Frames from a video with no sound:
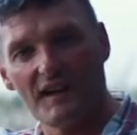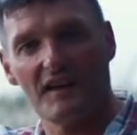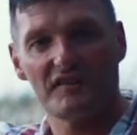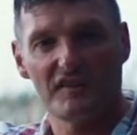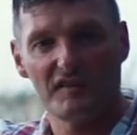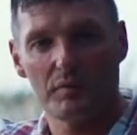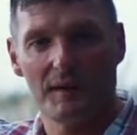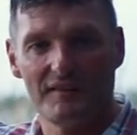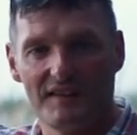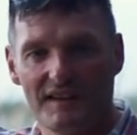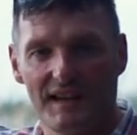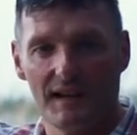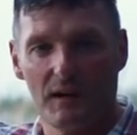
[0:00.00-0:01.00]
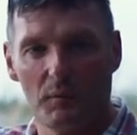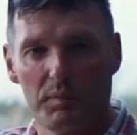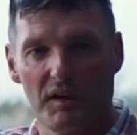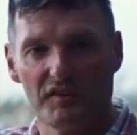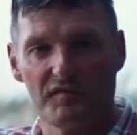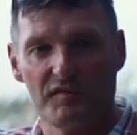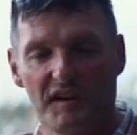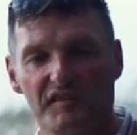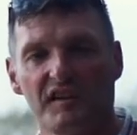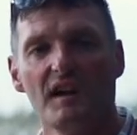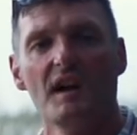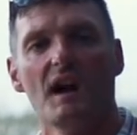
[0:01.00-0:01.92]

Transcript: That's a 20 kilo plus fish,